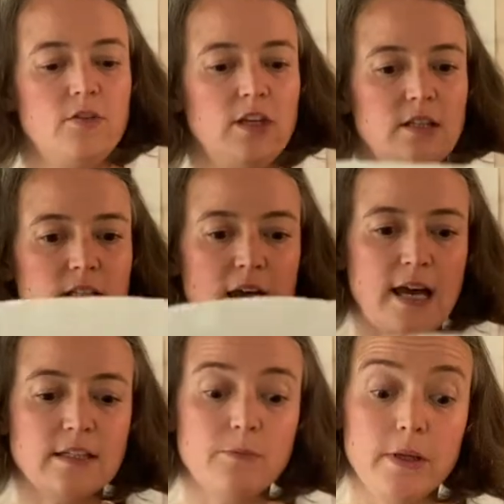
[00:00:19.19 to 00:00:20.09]
This
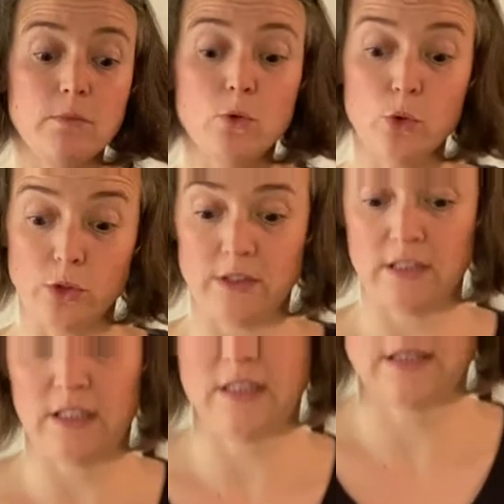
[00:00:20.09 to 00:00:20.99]
has been
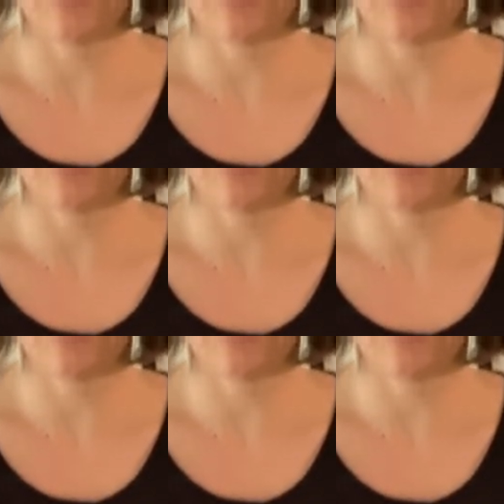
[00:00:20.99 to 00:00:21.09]
mordanted,